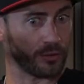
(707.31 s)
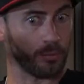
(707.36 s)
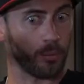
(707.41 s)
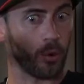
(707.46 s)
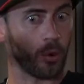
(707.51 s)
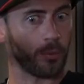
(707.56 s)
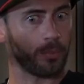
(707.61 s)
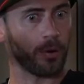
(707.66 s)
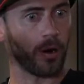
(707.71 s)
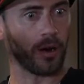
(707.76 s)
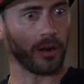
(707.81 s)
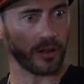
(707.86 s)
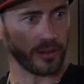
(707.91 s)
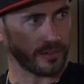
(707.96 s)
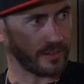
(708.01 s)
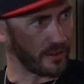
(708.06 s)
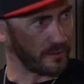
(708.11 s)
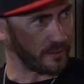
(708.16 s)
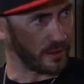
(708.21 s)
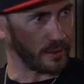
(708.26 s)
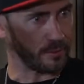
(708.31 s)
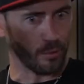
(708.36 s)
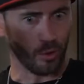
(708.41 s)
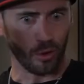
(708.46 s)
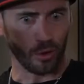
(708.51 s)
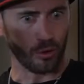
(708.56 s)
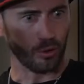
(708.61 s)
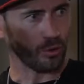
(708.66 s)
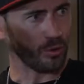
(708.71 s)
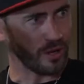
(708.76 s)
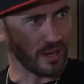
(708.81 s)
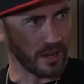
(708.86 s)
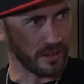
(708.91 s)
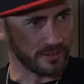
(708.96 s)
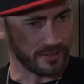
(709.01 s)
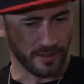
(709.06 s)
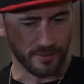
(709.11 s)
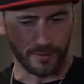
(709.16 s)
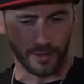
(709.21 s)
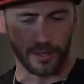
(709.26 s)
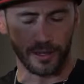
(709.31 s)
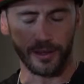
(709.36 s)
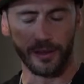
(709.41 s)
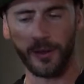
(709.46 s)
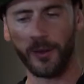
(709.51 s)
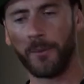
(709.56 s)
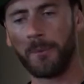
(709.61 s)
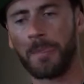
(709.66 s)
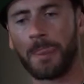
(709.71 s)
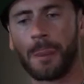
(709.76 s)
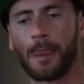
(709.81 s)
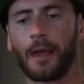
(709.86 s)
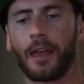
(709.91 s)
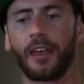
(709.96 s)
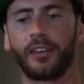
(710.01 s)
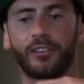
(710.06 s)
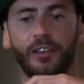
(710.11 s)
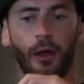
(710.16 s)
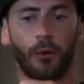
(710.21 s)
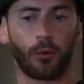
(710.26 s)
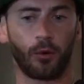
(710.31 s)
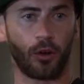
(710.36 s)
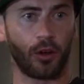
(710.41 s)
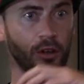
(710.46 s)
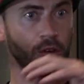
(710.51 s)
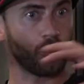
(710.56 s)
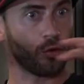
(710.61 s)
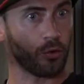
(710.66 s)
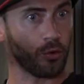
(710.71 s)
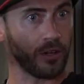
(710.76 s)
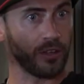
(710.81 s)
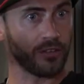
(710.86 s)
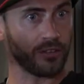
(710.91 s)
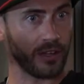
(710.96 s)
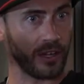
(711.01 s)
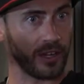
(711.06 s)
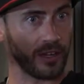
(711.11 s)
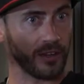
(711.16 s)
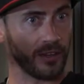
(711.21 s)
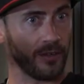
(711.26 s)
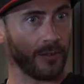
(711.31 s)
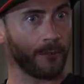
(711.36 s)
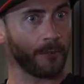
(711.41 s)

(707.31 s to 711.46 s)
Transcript: more productivity, more creativity, is that we're increasing